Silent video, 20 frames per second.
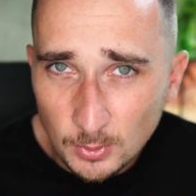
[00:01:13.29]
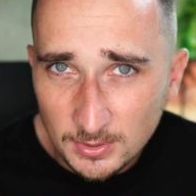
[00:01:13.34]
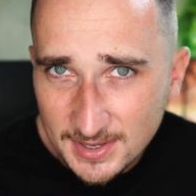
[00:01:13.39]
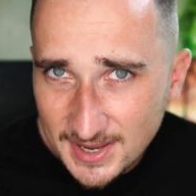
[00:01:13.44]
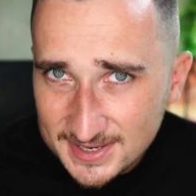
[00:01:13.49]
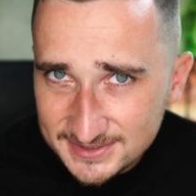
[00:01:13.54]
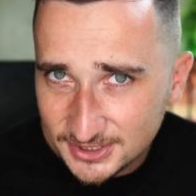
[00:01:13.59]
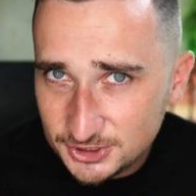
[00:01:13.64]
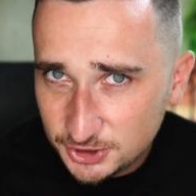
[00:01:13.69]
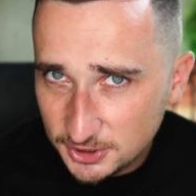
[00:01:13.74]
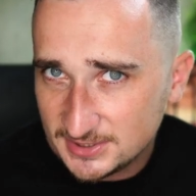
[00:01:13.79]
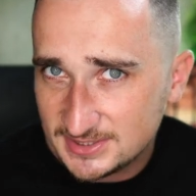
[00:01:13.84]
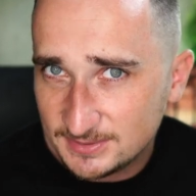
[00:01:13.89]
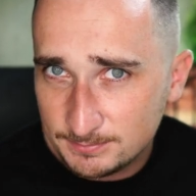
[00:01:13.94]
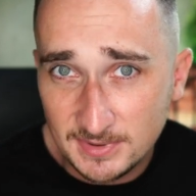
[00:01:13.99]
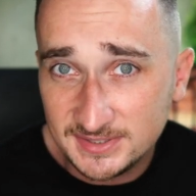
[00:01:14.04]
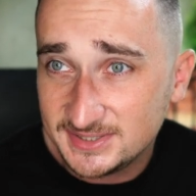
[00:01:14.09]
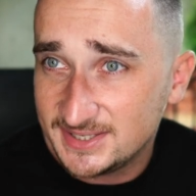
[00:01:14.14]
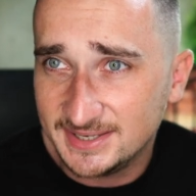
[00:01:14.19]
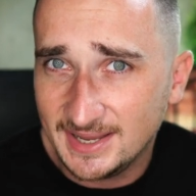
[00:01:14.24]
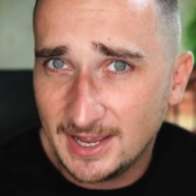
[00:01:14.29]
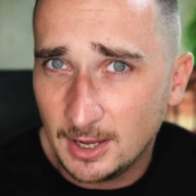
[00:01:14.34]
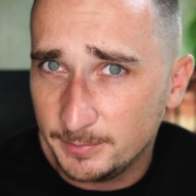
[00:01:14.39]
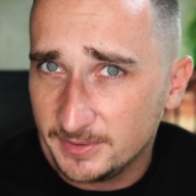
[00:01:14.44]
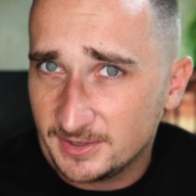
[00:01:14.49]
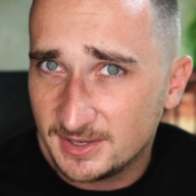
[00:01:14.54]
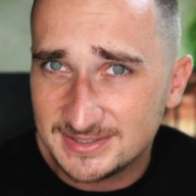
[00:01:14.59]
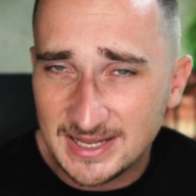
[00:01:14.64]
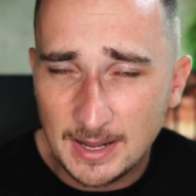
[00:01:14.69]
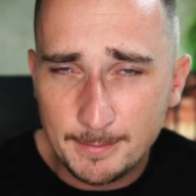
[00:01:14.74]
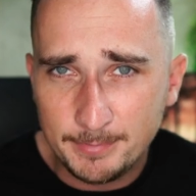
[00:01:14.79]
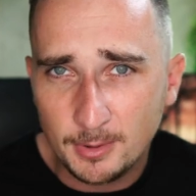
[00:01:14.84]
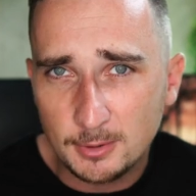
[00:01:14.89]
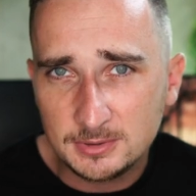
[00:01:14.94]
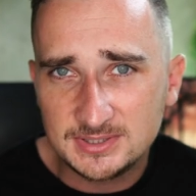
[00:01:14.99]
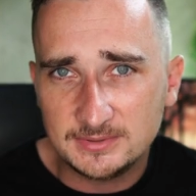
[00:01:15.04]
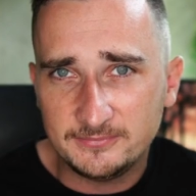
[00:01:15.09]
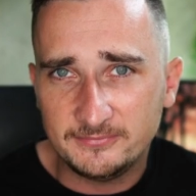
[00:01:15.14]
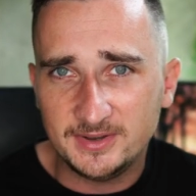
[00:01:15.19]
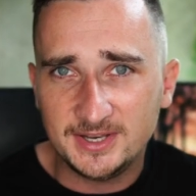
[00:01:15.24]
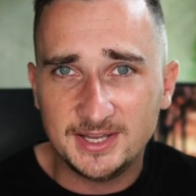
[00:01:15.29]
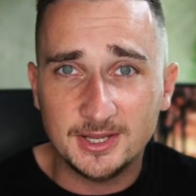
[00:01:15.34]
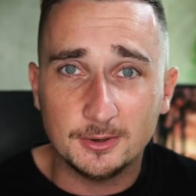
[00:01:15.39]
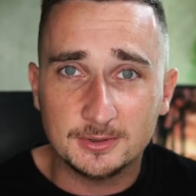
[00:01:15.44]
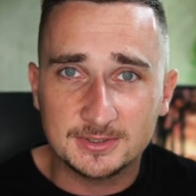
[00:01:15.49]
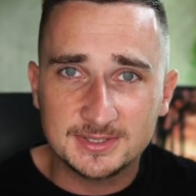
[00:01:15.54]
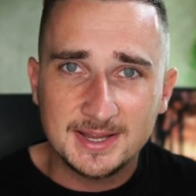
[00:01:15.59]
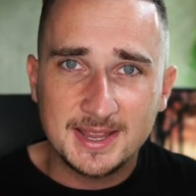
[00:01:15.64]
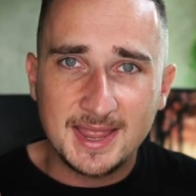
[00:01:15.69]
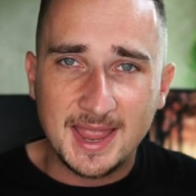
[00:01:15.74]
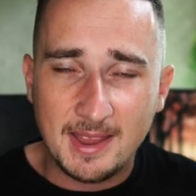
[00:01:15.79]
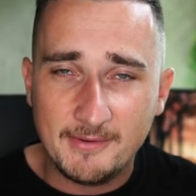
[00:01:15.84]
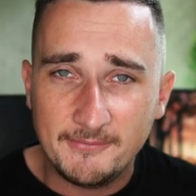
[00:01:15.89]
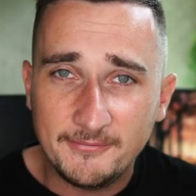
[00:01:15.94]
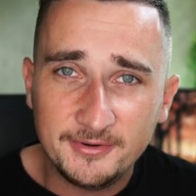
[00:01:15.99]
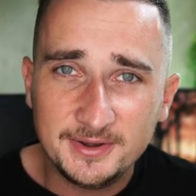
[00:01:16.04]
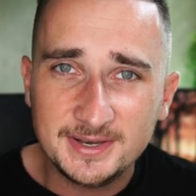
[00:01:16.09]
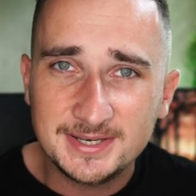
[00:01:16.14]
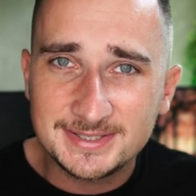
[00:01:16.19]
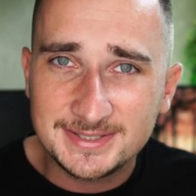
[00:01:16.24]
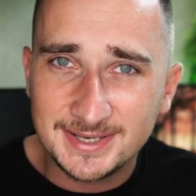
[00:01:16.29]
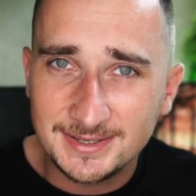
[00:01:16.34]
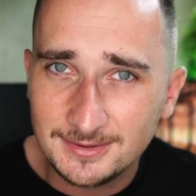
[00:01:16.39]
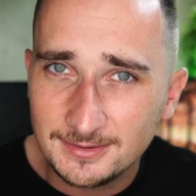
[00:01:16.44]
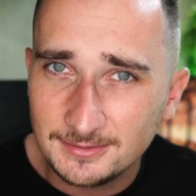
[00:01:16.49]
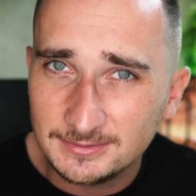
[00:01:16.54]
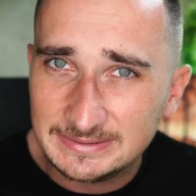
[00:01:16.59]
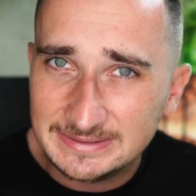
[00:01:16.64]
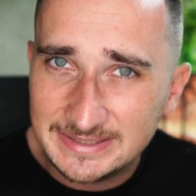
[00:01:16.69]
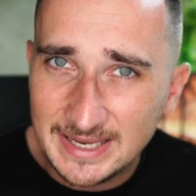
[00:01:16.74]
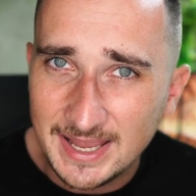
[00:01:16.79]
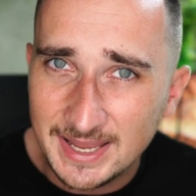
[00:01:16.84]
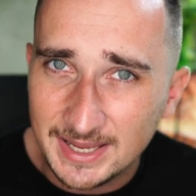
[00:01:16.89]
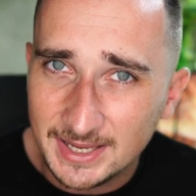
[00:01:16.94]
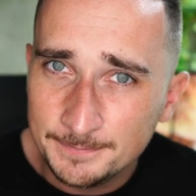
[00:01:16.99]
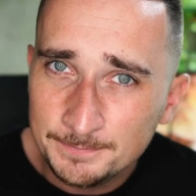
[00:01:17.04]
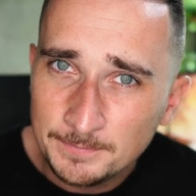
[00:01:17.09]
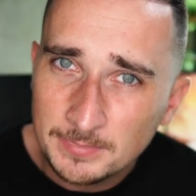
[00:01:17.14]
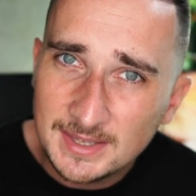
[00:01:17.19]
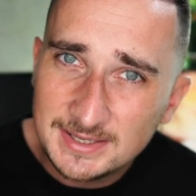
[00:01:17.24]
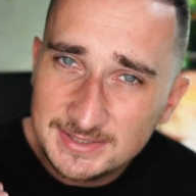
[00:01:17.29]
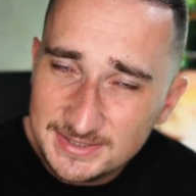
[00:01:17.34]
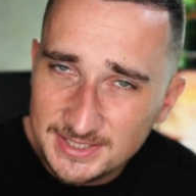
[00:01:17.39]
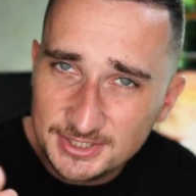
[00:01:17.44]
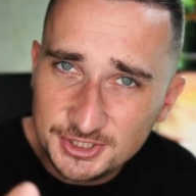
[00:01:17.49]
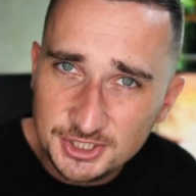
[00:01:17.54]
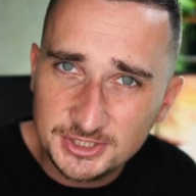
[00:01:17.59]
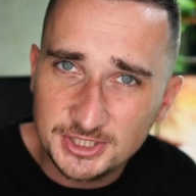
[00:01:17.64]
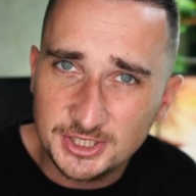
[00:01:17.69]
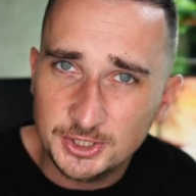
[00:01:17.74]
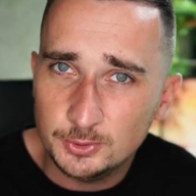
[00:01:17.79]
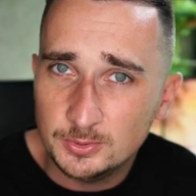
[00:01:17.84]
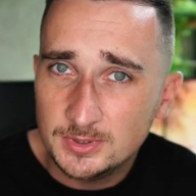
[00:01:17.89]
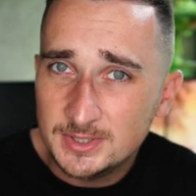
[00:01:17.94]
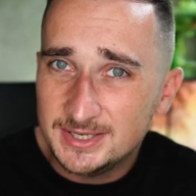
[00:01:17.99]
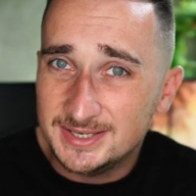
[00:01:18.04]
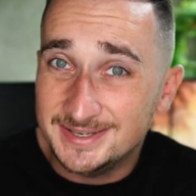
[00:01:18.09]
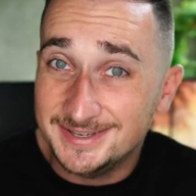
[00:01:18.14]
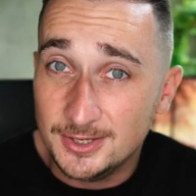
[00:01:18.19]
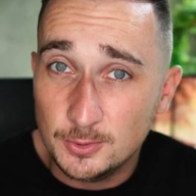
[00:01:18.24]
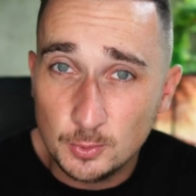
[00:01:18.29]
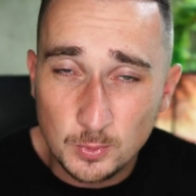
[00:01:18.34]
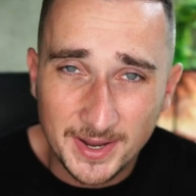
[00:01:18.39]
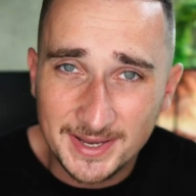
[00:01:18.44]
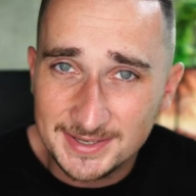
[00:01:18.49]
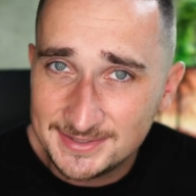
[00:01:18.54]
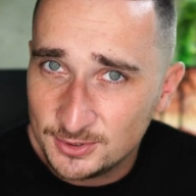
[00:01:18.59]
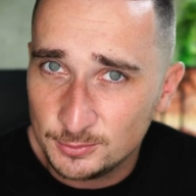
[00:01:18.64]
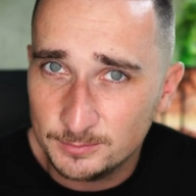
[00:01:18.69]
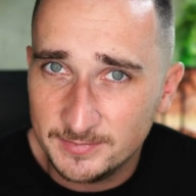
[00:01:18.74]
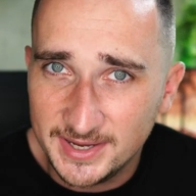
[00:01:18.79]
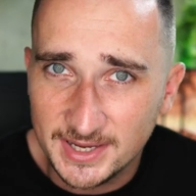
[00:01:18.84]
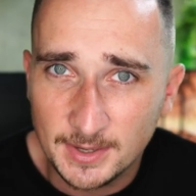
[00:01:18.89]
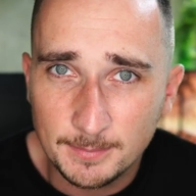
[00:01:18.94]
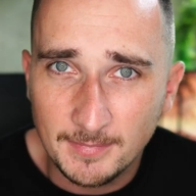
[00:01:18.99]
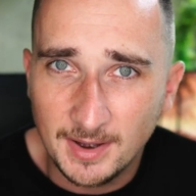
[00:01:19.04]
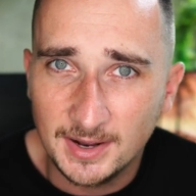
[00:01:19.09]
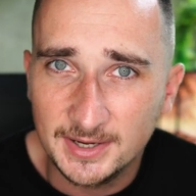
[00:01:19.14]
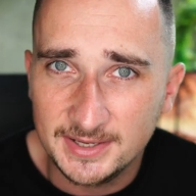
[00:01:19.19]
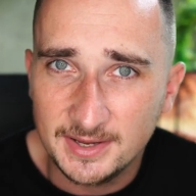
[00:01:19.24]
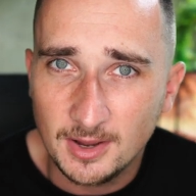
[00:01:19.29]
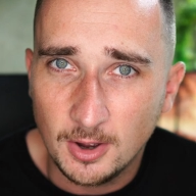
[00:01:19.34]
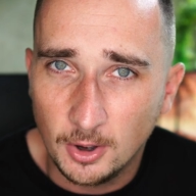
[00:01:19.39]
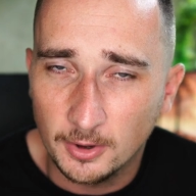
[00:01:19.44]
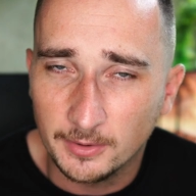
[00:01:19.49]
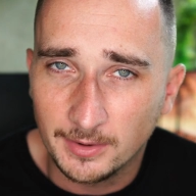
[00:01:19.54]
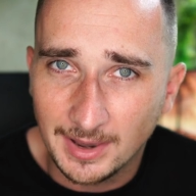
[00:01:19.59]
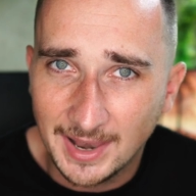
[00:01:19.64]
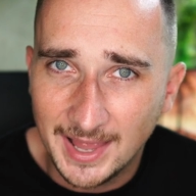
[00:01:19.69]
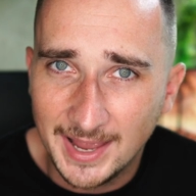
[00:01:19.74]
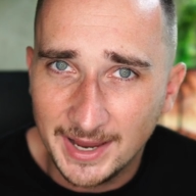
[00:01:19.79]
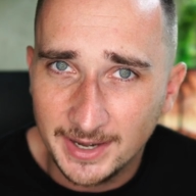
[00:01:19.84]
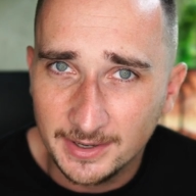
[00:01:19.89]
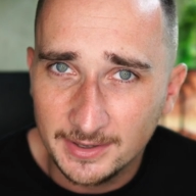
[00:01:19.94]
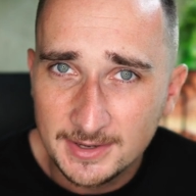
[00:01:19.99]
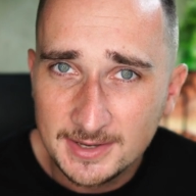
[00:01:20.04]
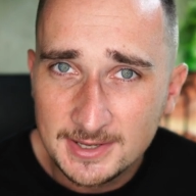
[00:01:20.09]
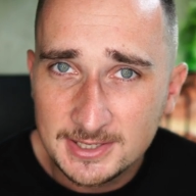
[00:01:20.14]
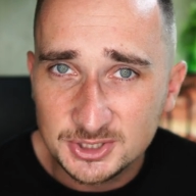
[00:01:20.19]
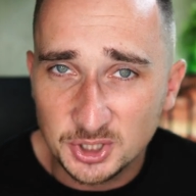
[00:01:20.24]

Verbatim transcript: Well guys, you're just missing out because I'm posting videos every single day teaching you new ways to make money online.